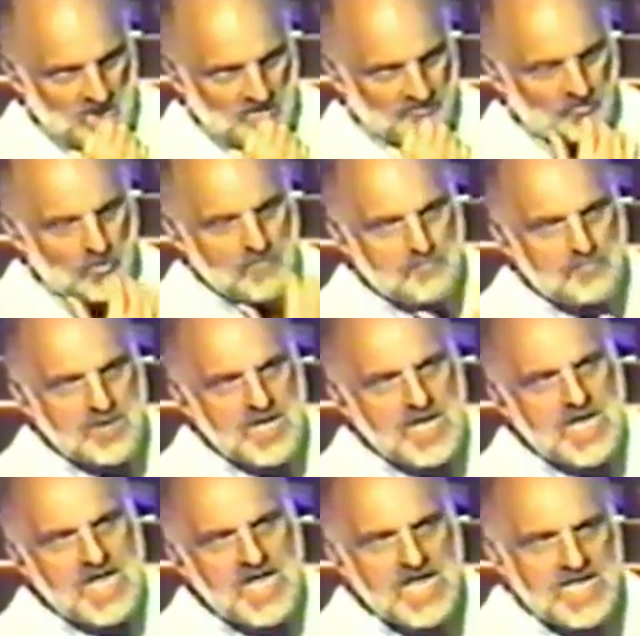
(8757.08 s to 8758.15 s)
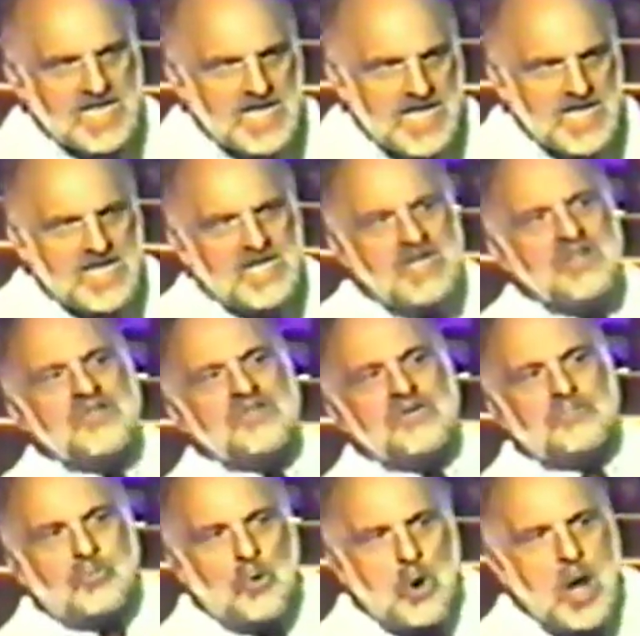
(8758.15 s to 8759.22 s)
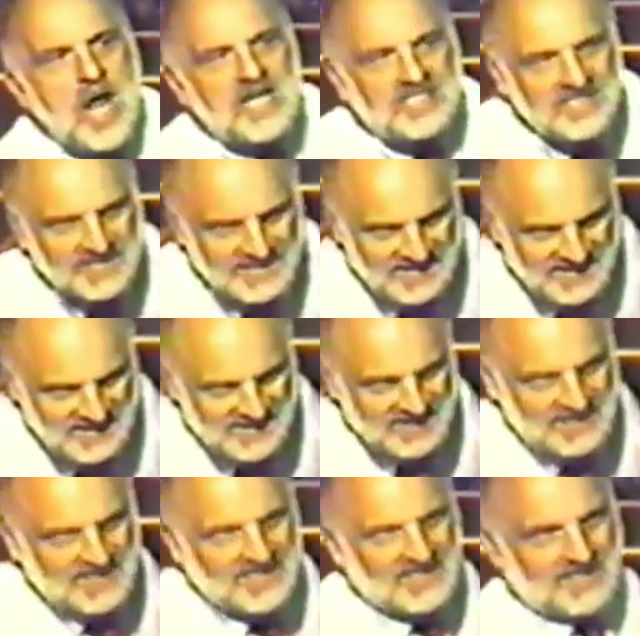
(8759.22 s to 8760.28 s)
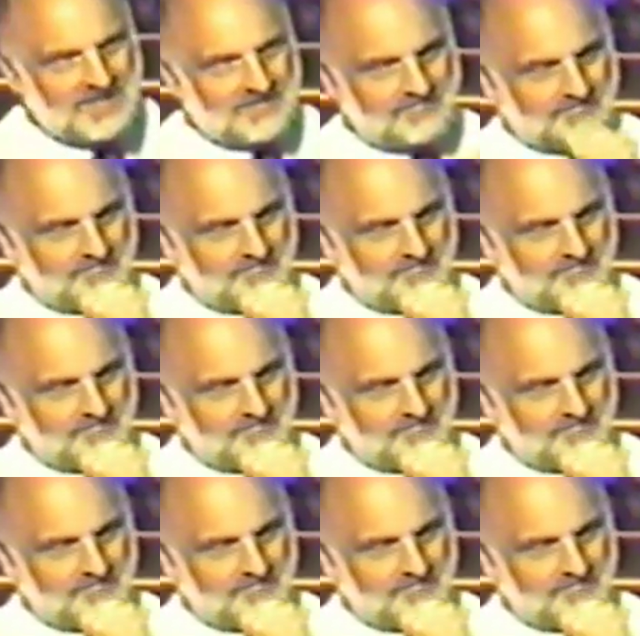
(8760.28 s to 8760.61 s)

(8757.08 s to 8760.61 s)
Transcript: for being in the presence